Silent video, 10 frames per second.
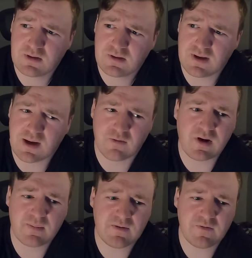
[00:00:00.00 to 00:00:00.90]
Like a
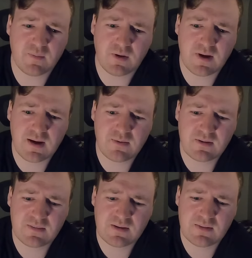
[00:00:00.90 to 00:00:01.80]
rugby football
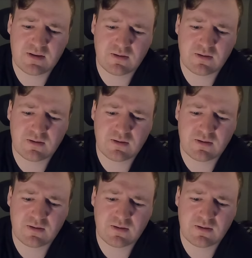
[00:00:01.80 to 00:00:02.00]
hybrid, maybe?